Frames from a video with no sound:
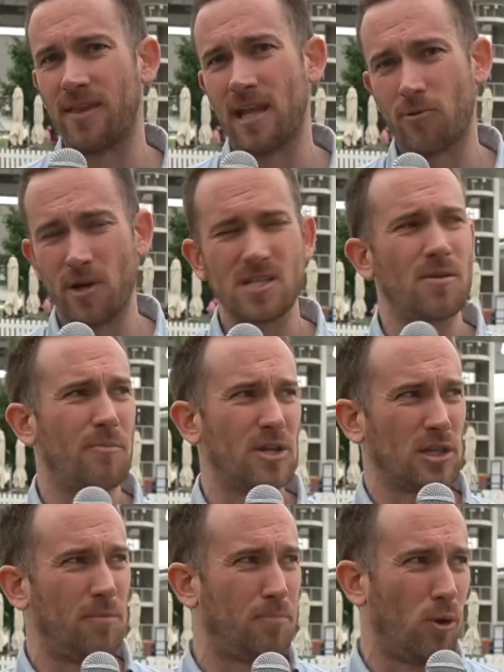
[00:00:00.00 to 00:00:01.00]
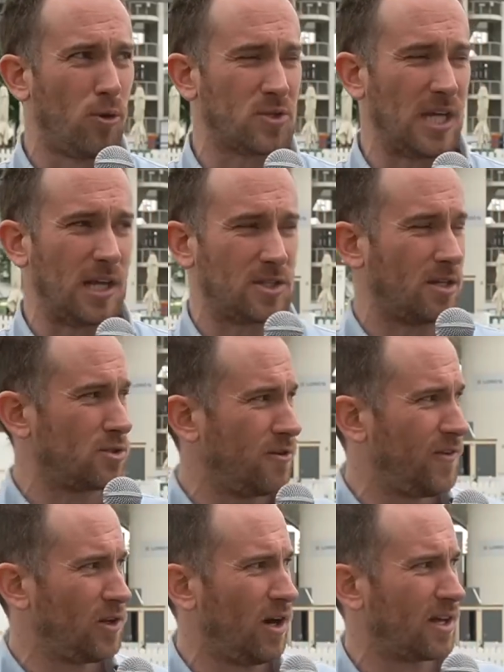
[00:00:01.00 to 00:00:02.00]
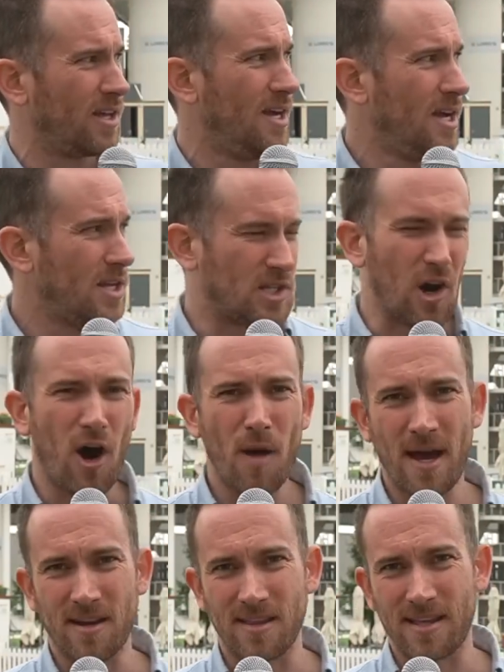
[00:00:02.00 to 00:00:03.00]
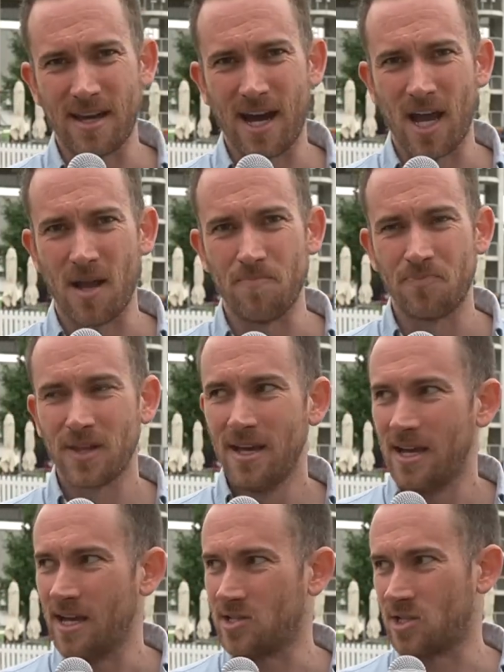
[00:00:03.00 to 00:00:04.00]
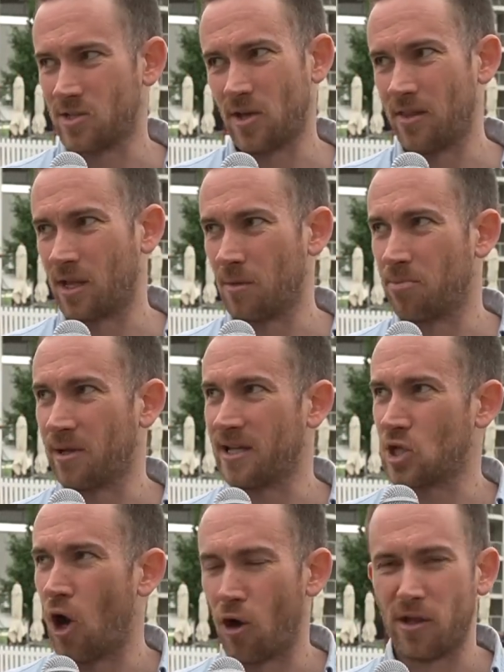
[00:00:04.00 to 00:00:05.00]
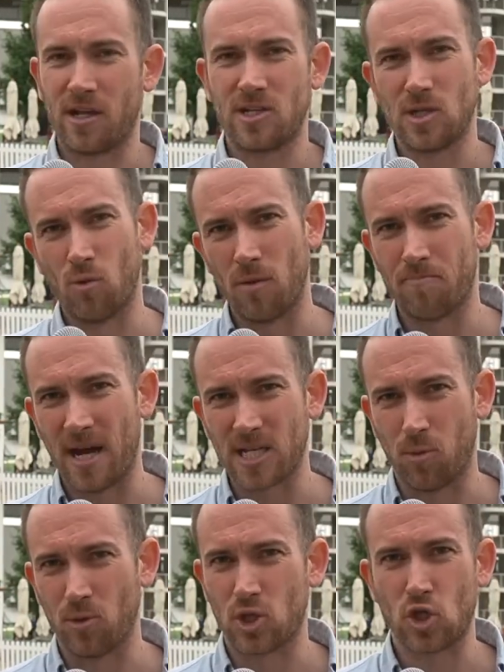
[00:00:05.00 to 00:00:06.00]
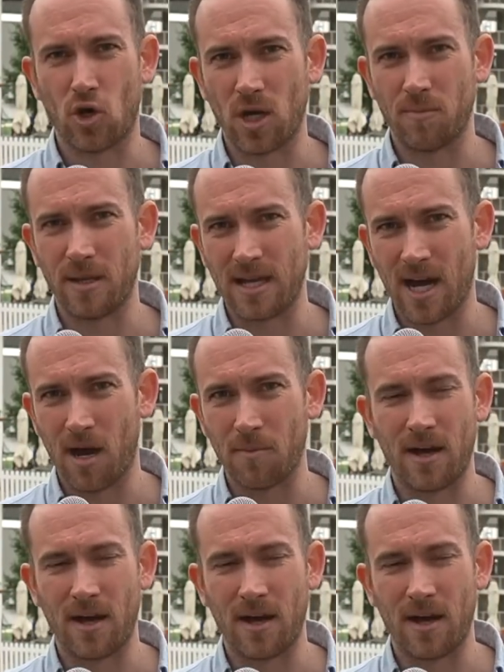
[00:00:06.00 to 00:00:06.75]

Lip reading: Now, the reason I'm mentioning the balls there, because I do feel like time out of the game is just like the complete tonic to what Bazball is trying to become.